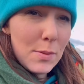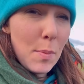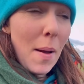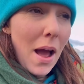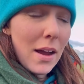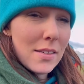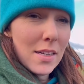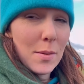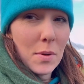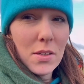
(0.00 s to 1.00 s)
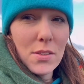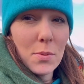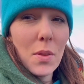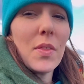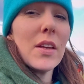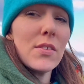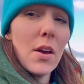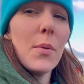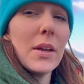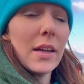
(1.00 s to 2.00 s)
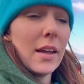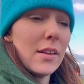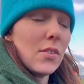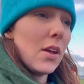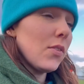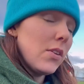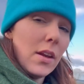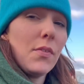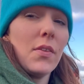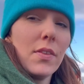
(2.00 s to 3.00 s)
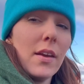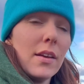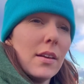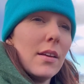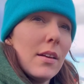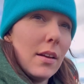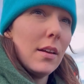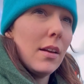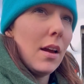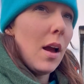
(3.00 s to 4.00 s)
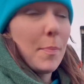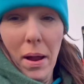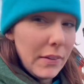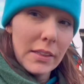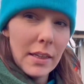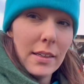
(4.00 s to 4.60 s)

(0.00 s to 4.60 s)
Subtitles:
to be parked in it, but he doesn't want things going in it, so that's a different thing apparently.